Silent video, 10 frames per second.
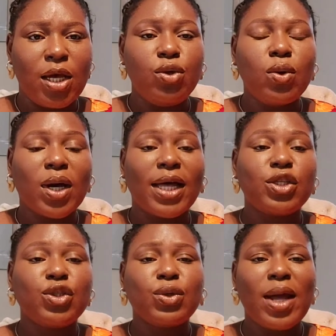you can
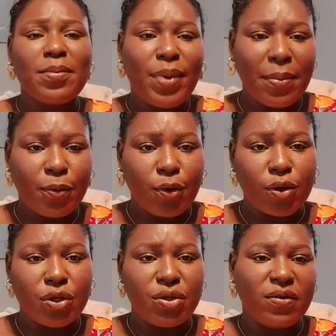try
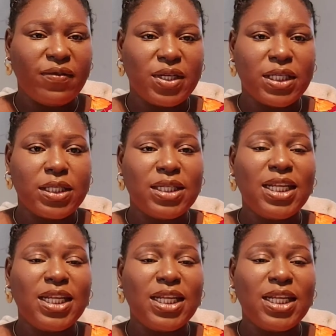Babcock University.